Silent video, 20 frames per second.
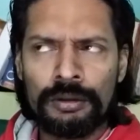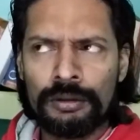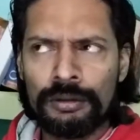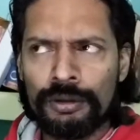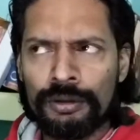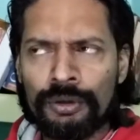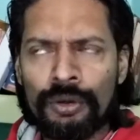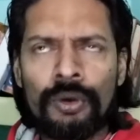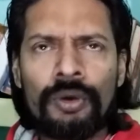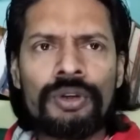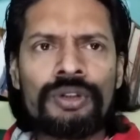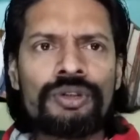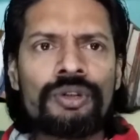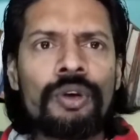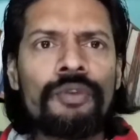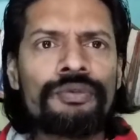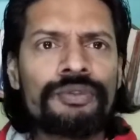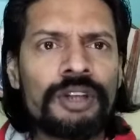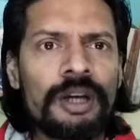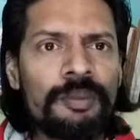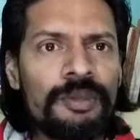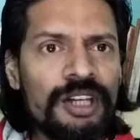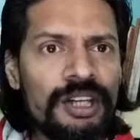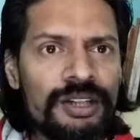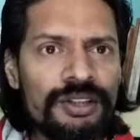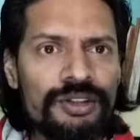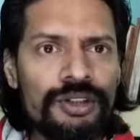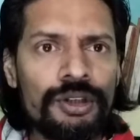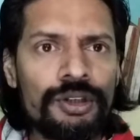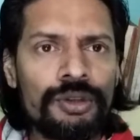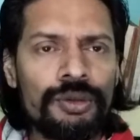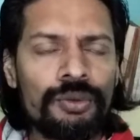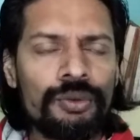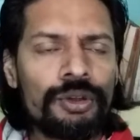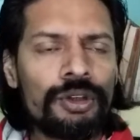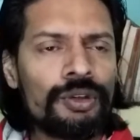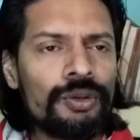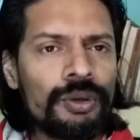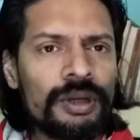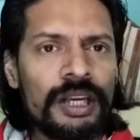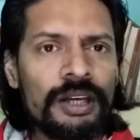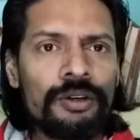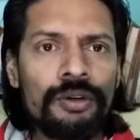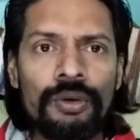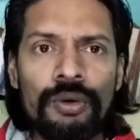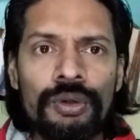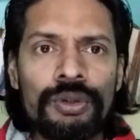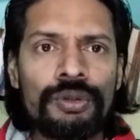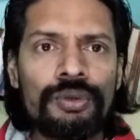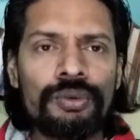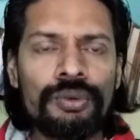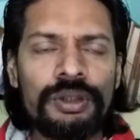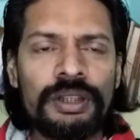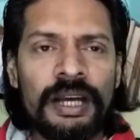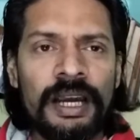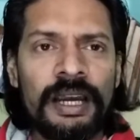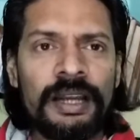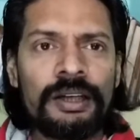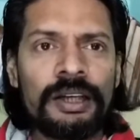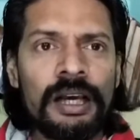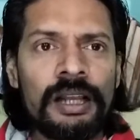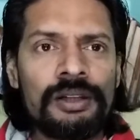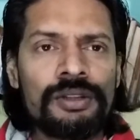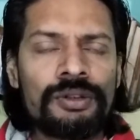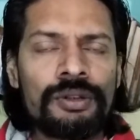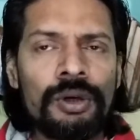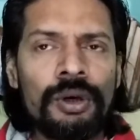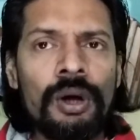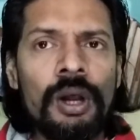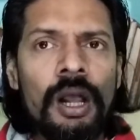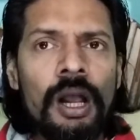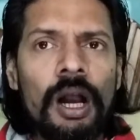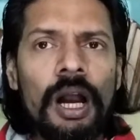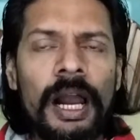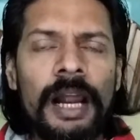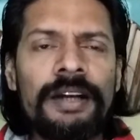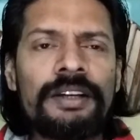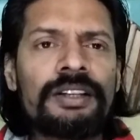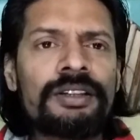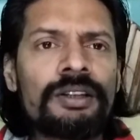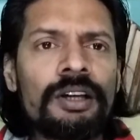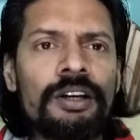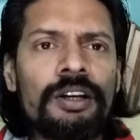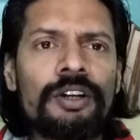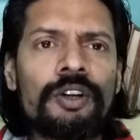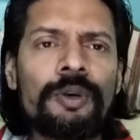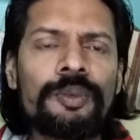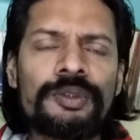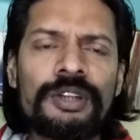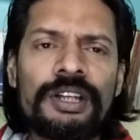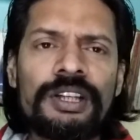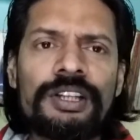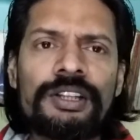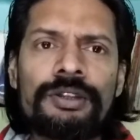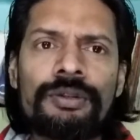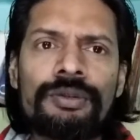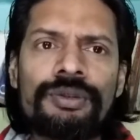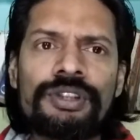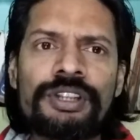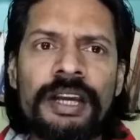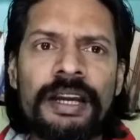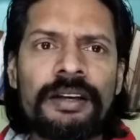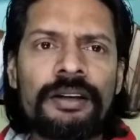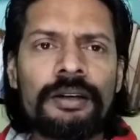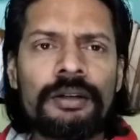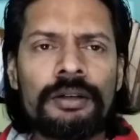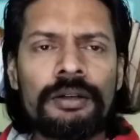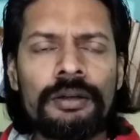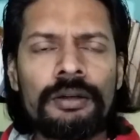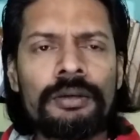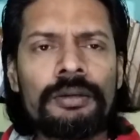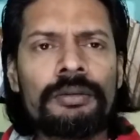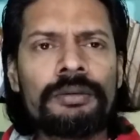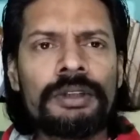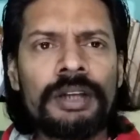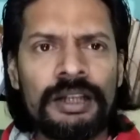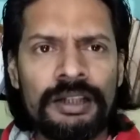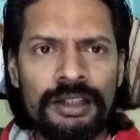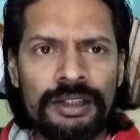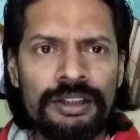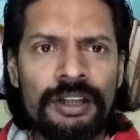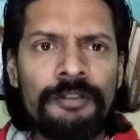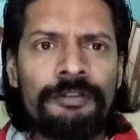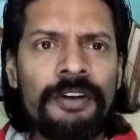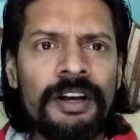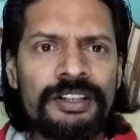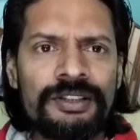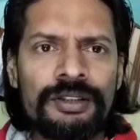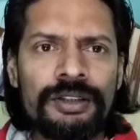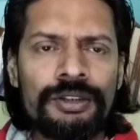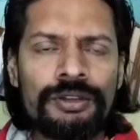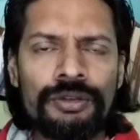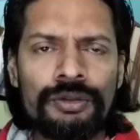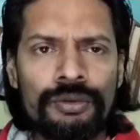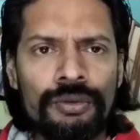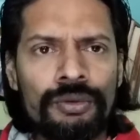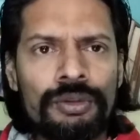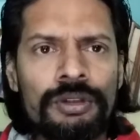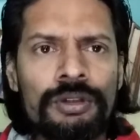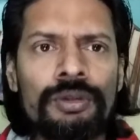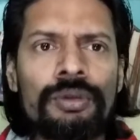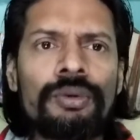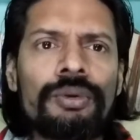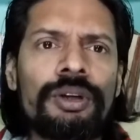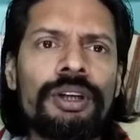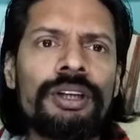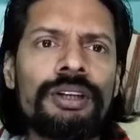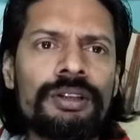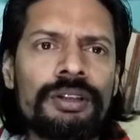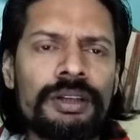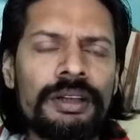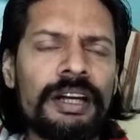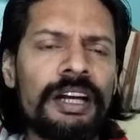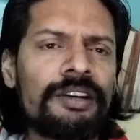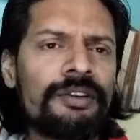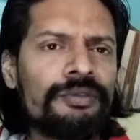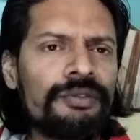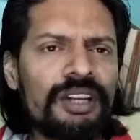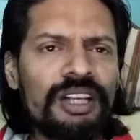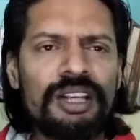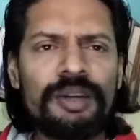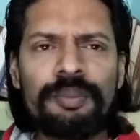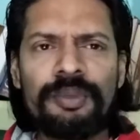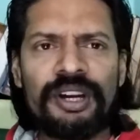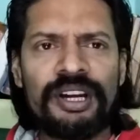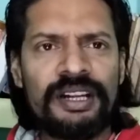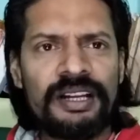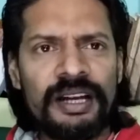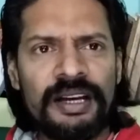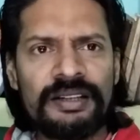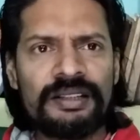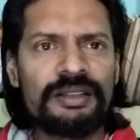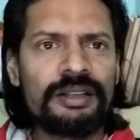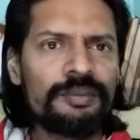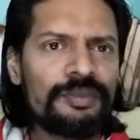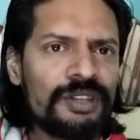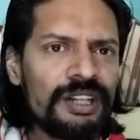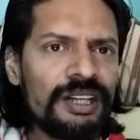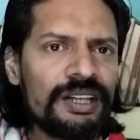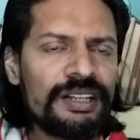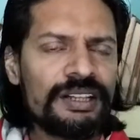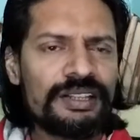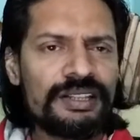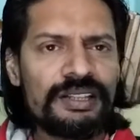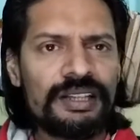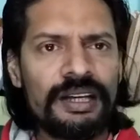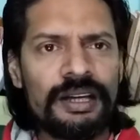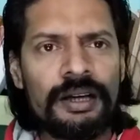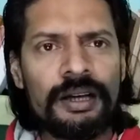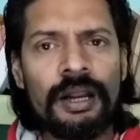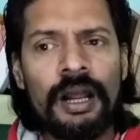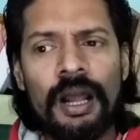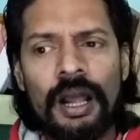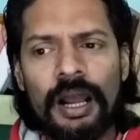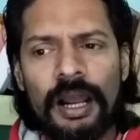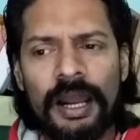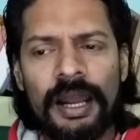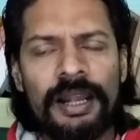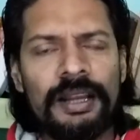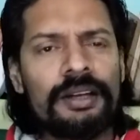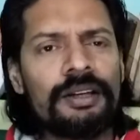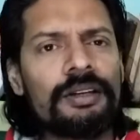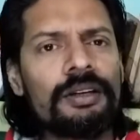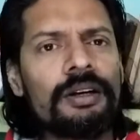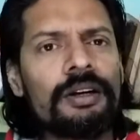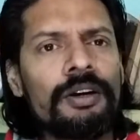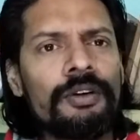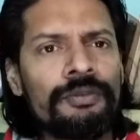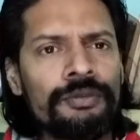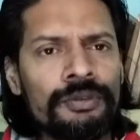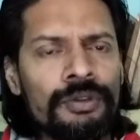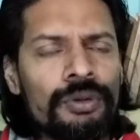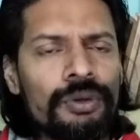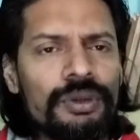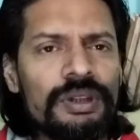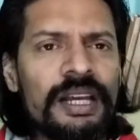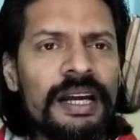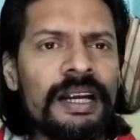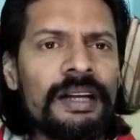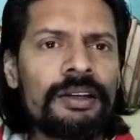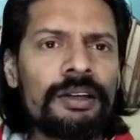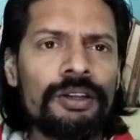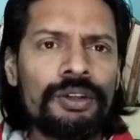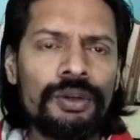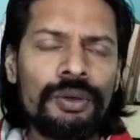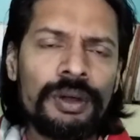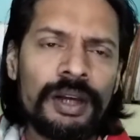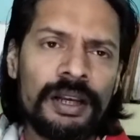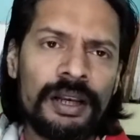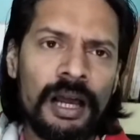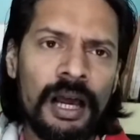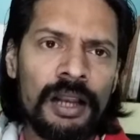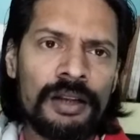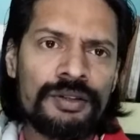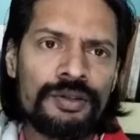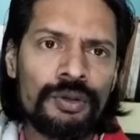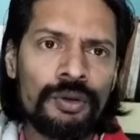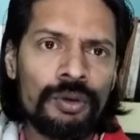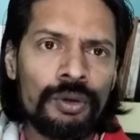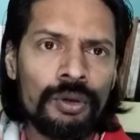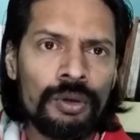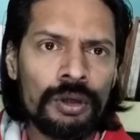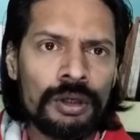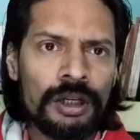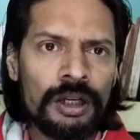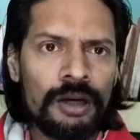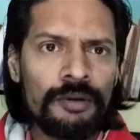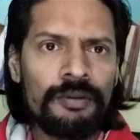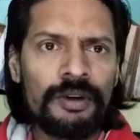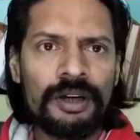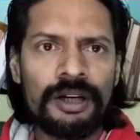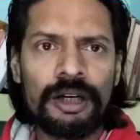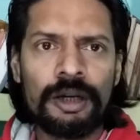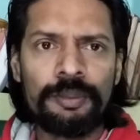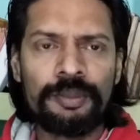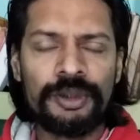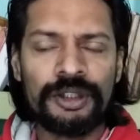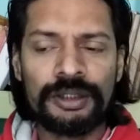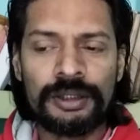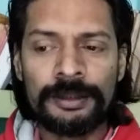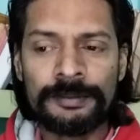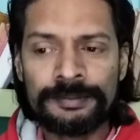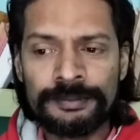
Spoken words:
notes of some institute, you can go through that also. And the third option is to check, that is the fastest route, through internet, Wikipedia, and something is there, and through that you can also cover up it.